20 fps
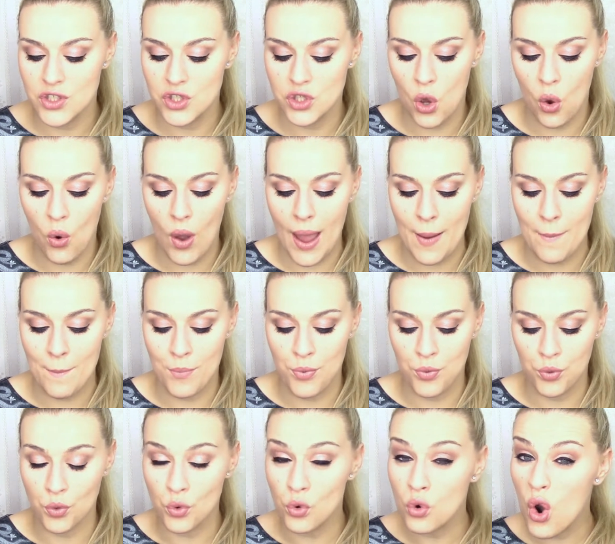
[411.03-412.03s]
So I'm
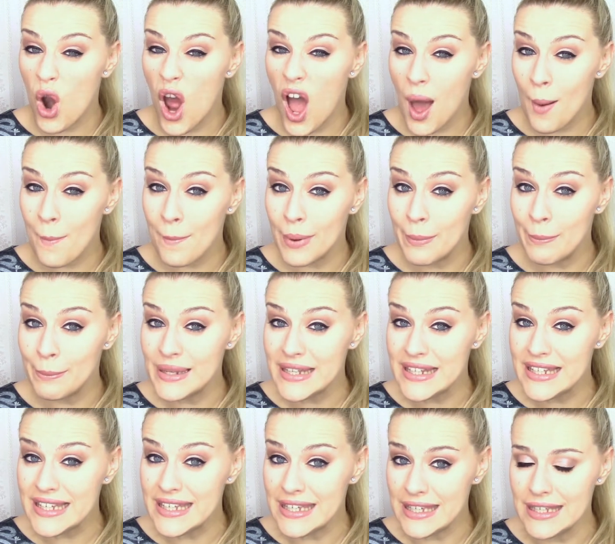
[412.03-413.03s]

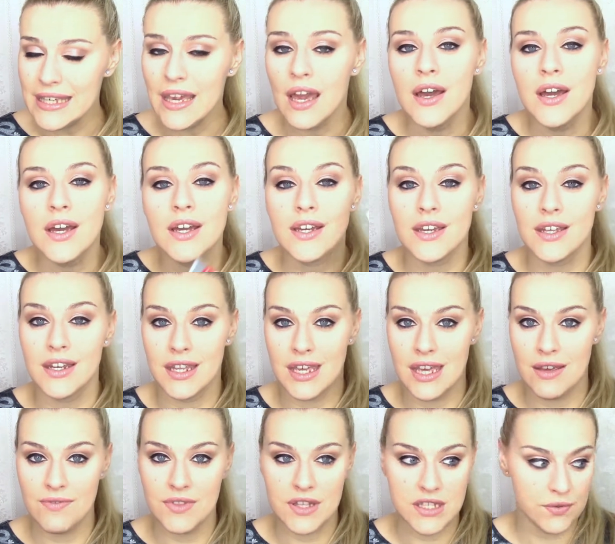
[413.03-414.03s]
probably going to
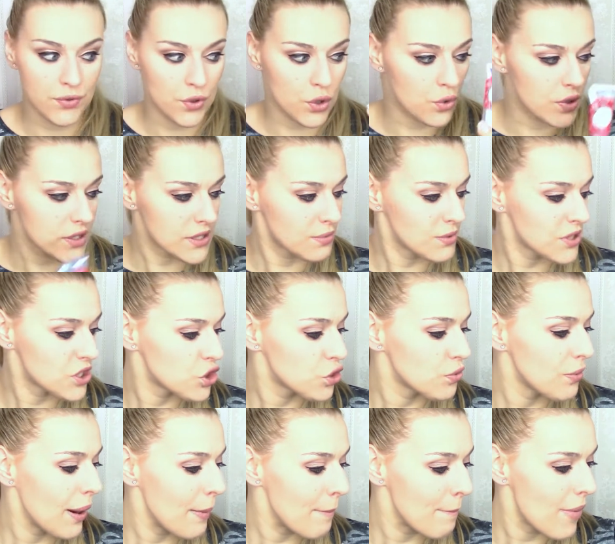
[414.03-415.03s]
give this for Christmas
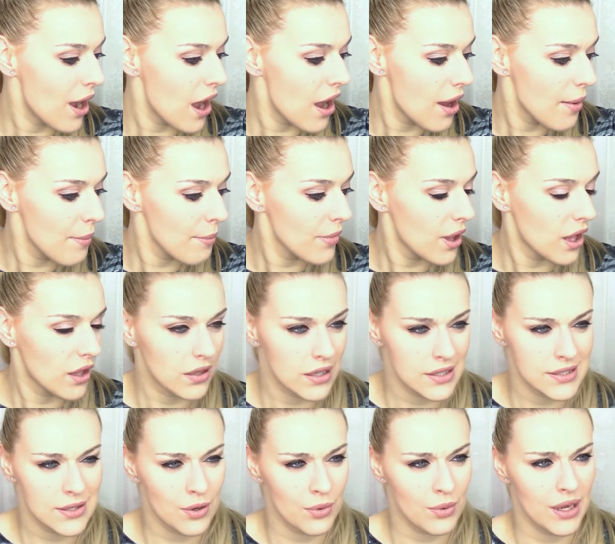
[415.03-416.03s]
to my mom,
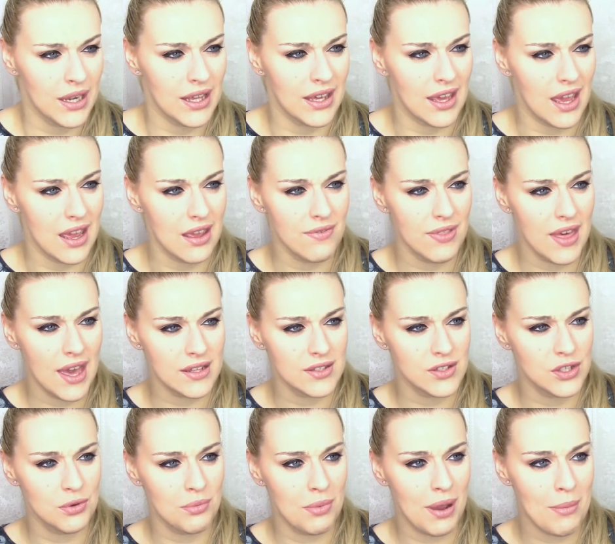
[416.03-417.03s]
unless I already gave
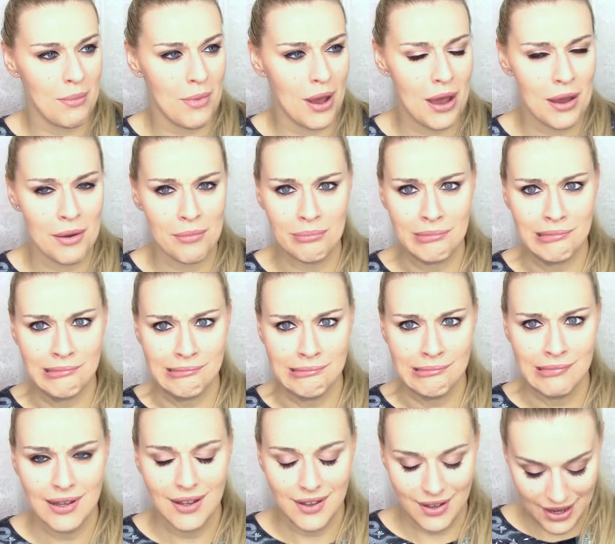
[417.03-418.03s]
that to my mom.
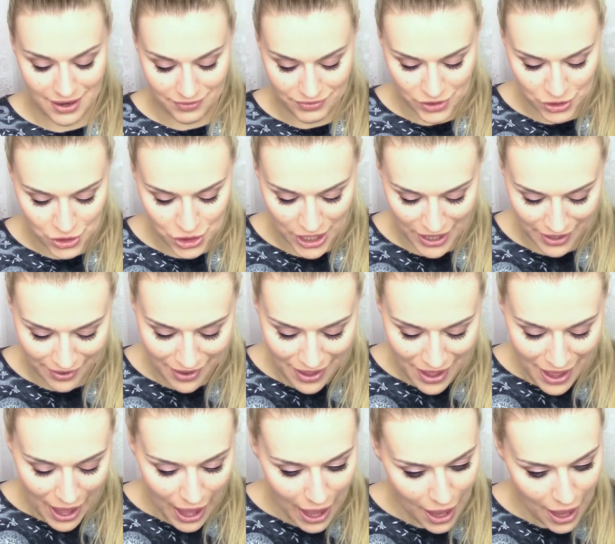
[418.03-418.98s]
I have to check.